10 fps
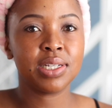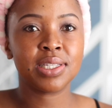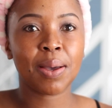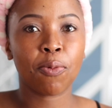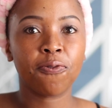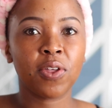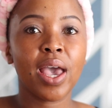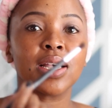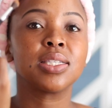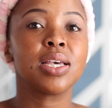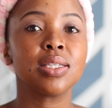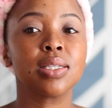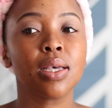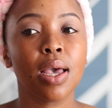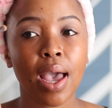tap off the
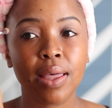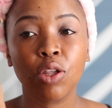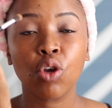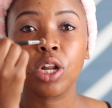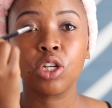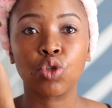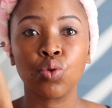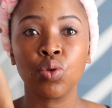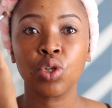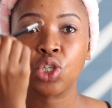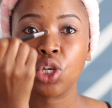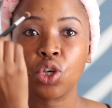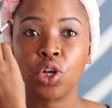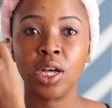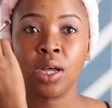excess, and then you're gonna do
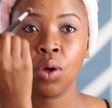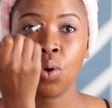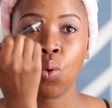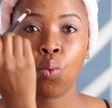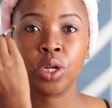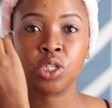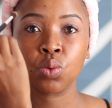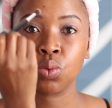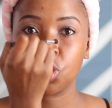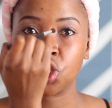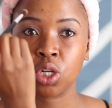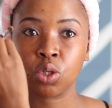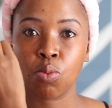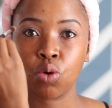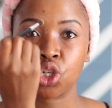circular
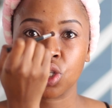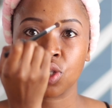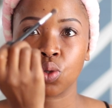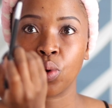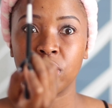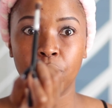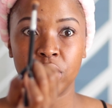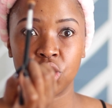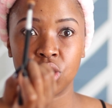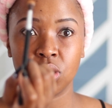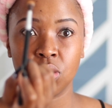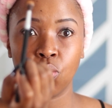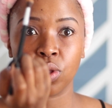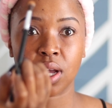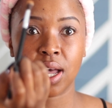windshield motions with the brush,
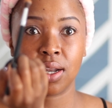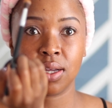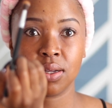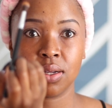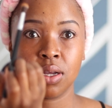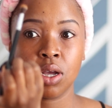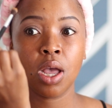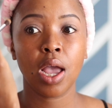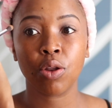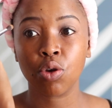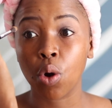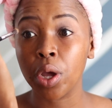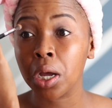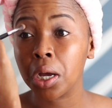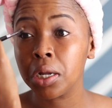with the color. And you're
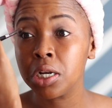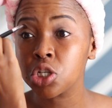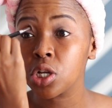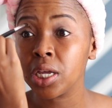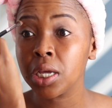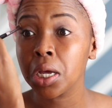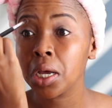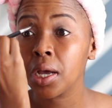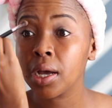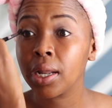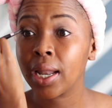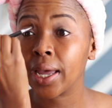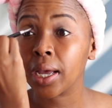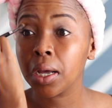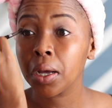going literally
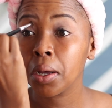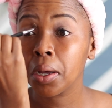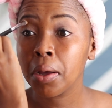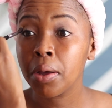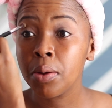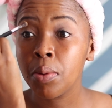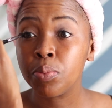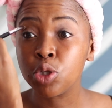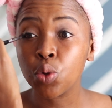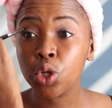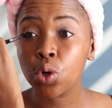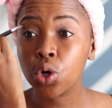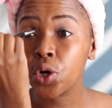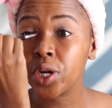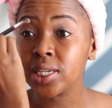like between your
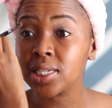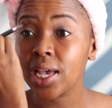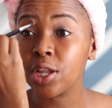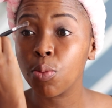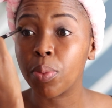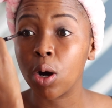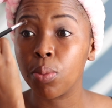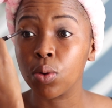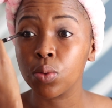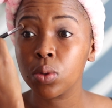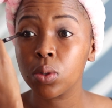crease and your brow bone.